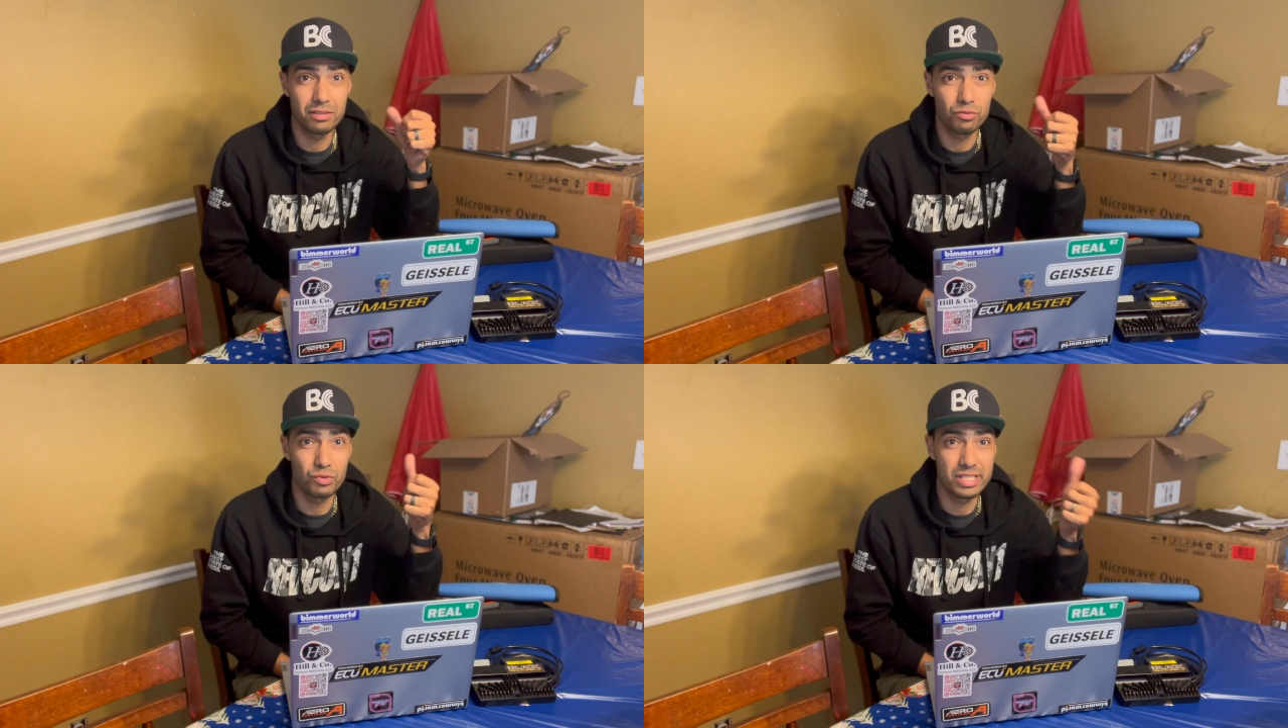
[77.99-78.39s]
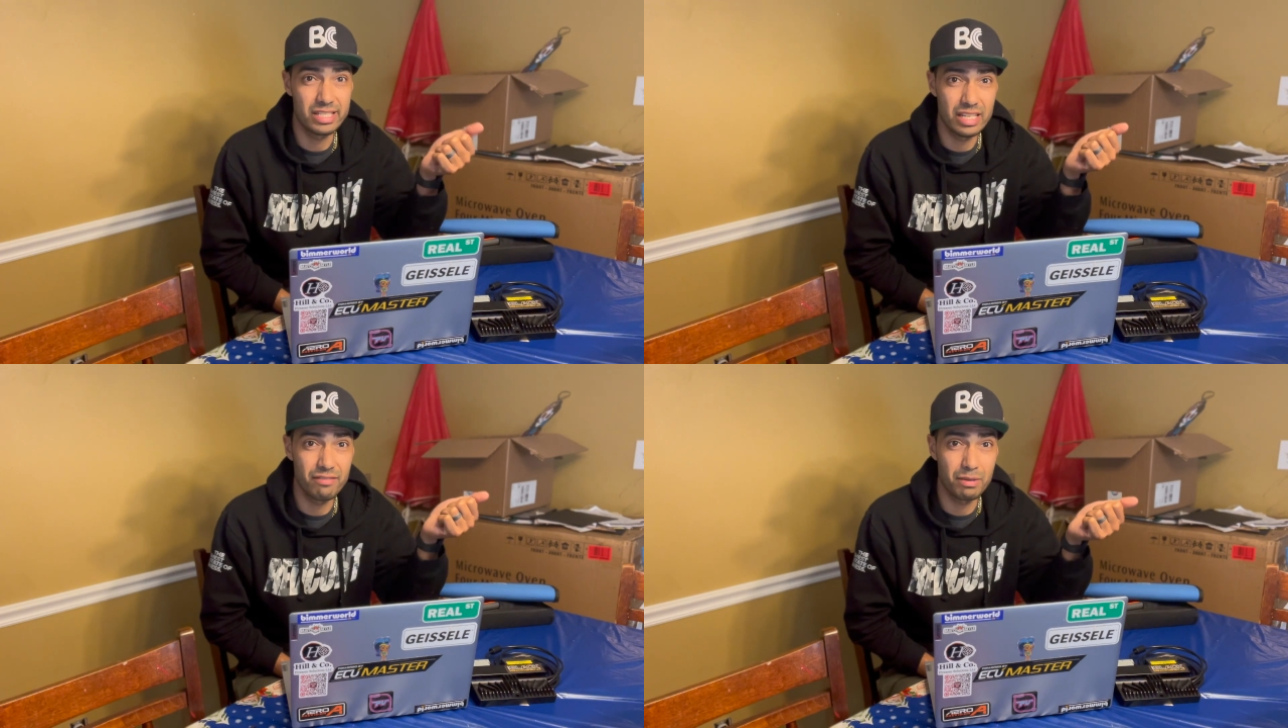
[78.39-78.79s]

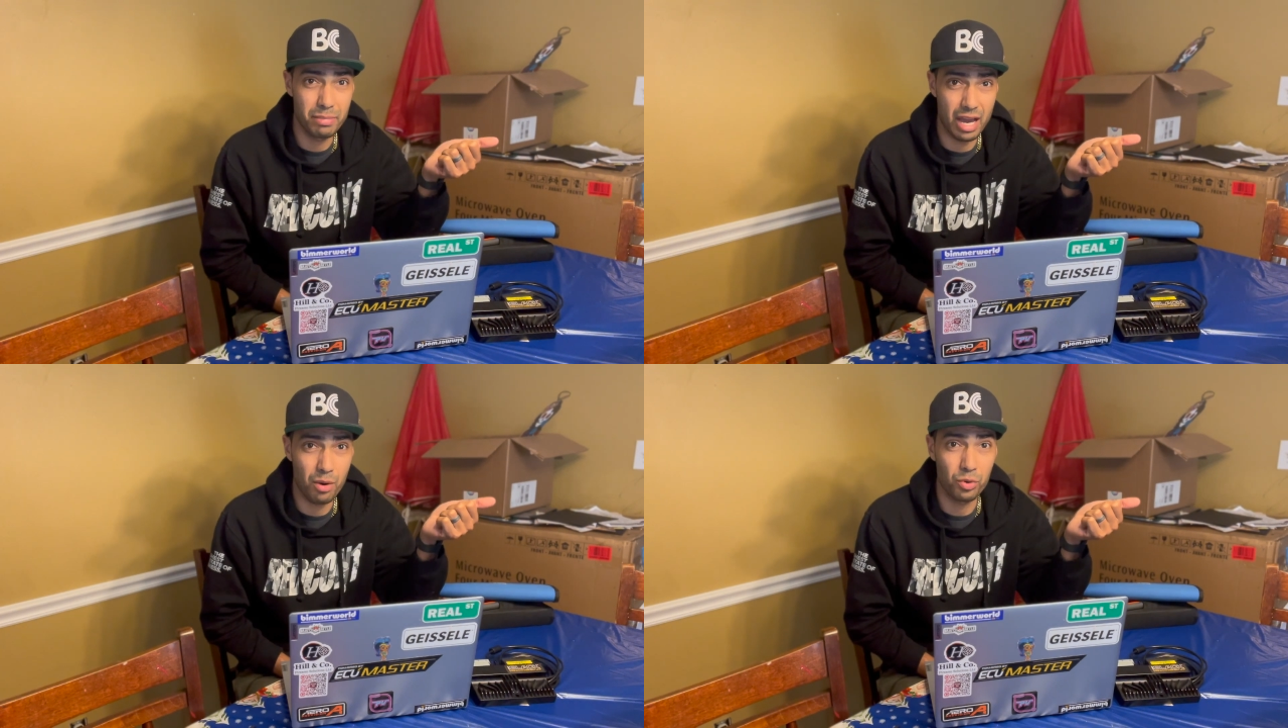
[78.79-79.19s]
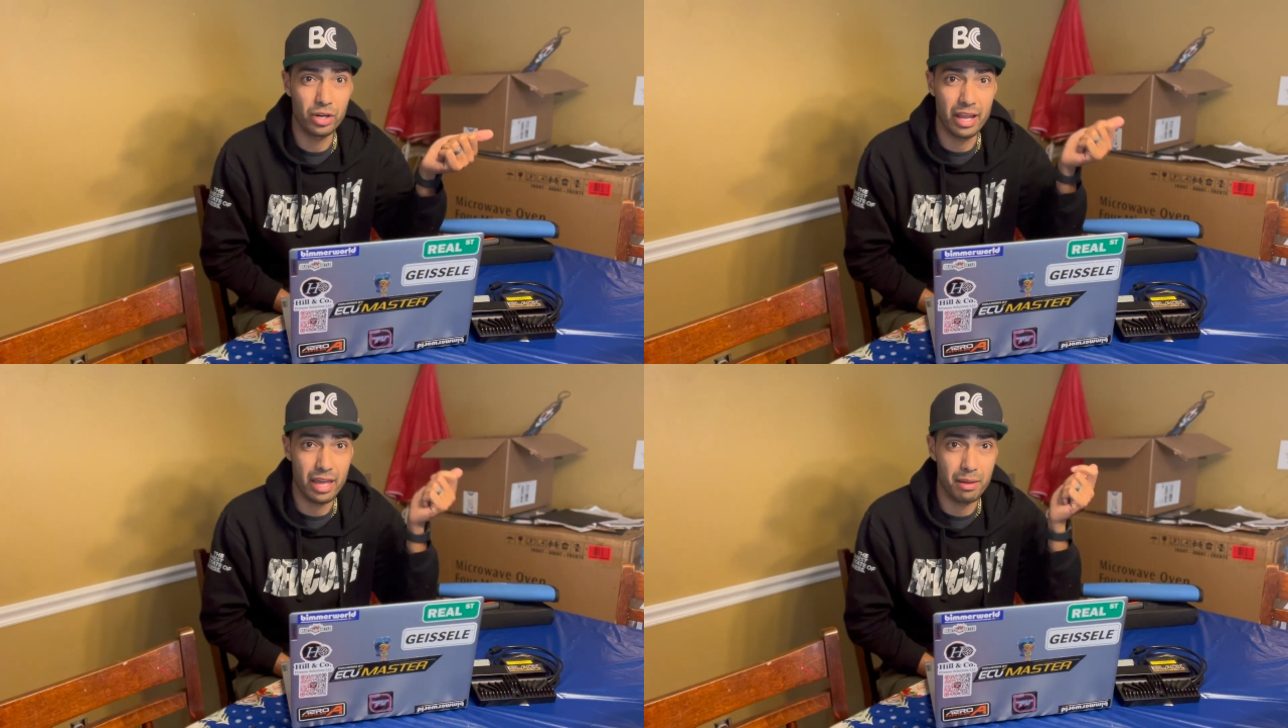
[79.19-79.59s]
receiving power
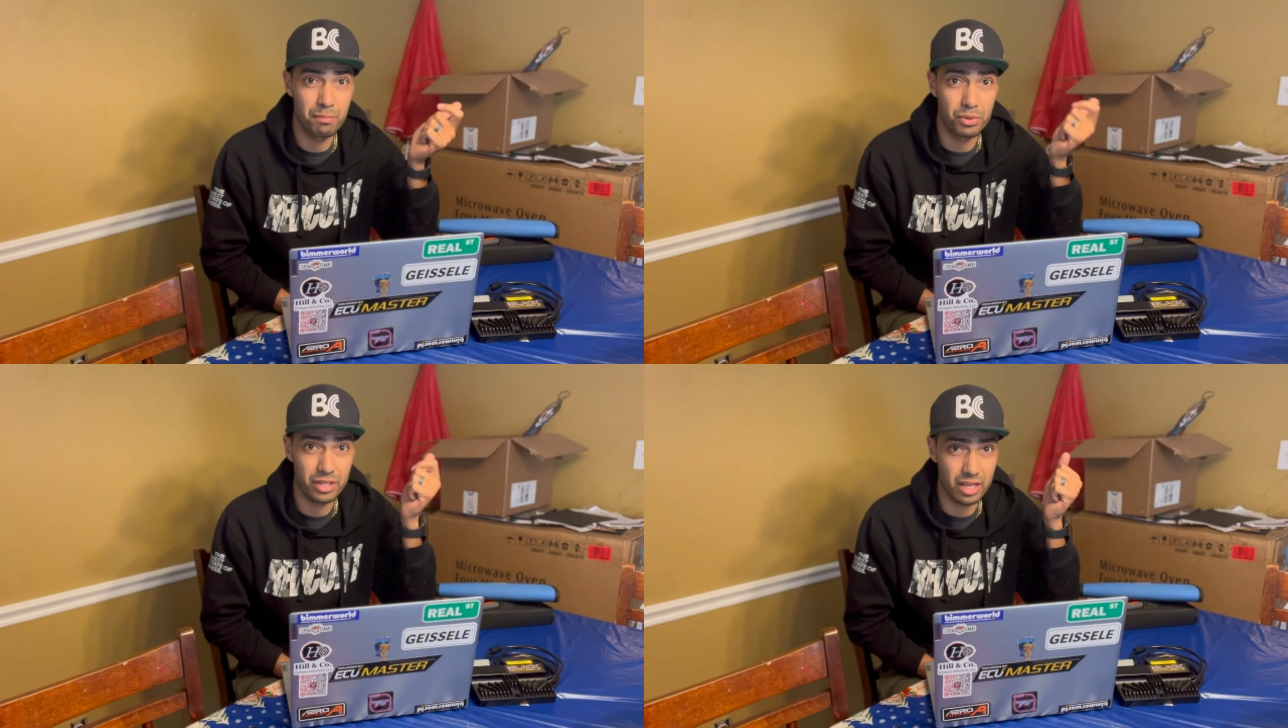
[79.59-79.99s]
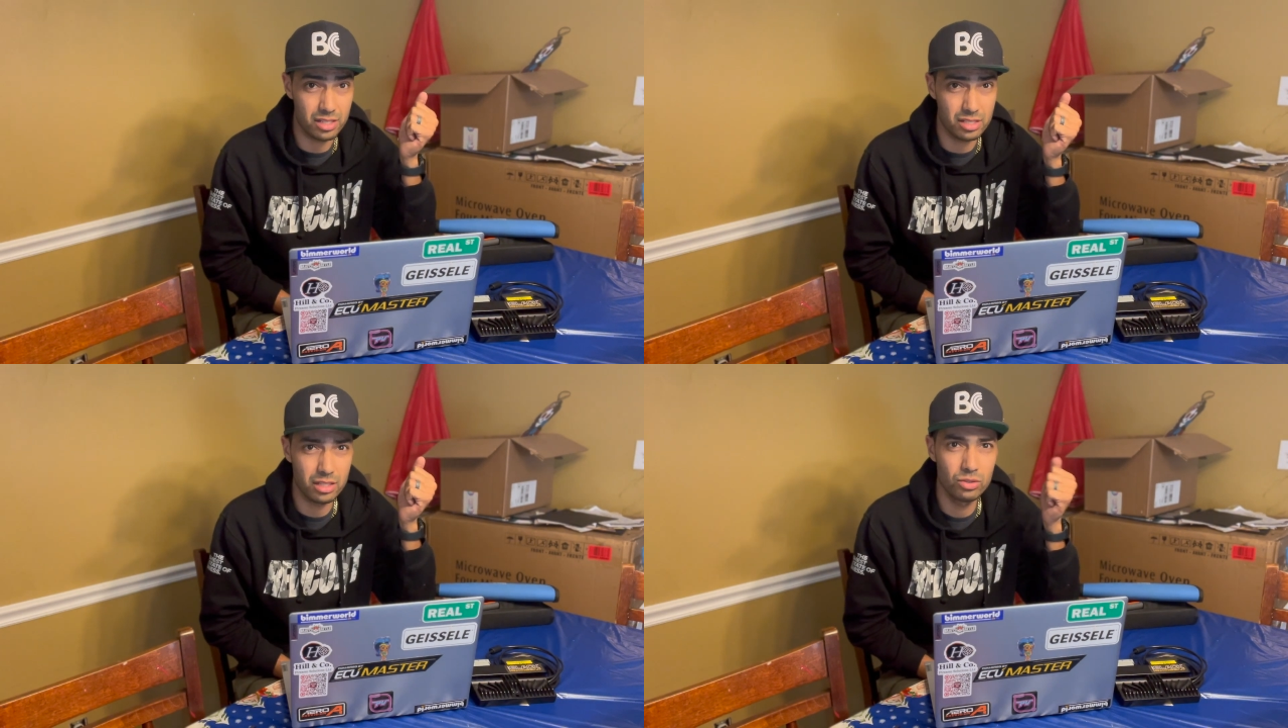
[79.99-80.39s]
and putting out
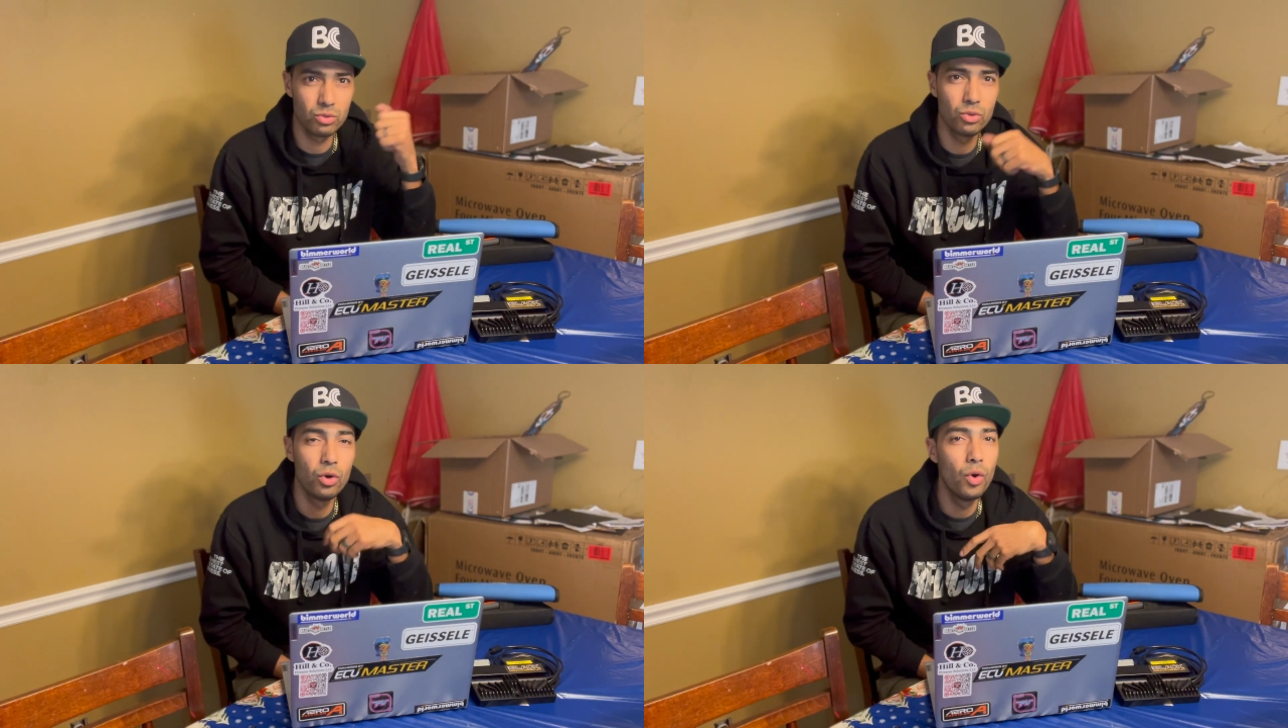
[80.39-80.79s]
signal,